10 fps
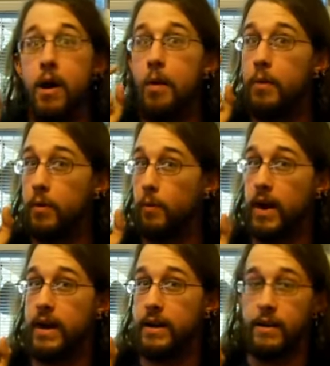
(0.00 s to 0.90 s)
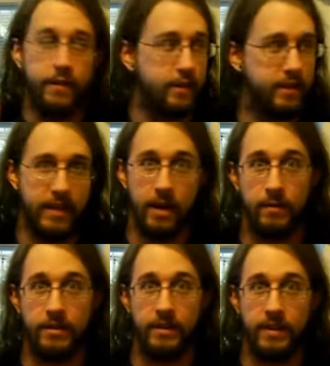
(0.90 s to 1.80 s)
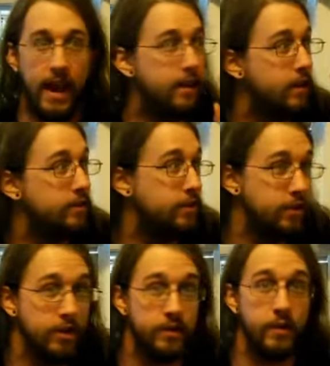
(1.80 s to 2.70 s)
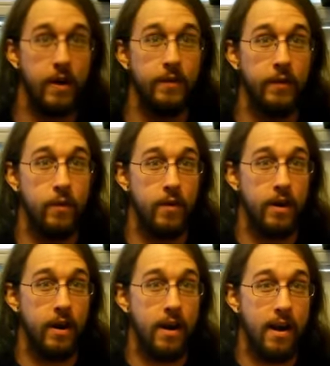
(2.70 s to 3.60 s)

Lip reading: But wait, there's a terrorist attack just around the corner.